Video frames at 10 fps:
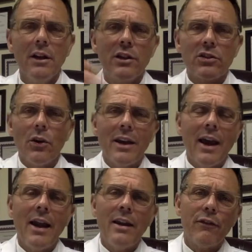So
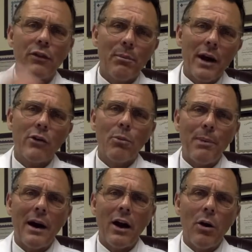again, if the
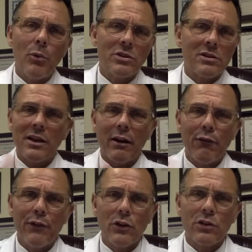microbiome, which is like a
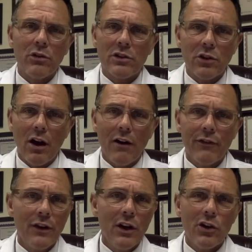filter, is
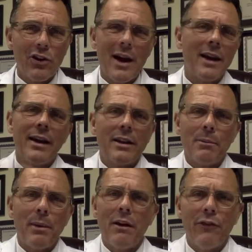off, you're not going to get the
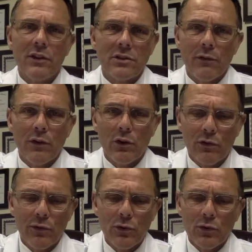benefits of those
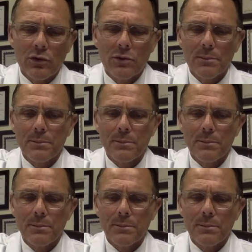foods.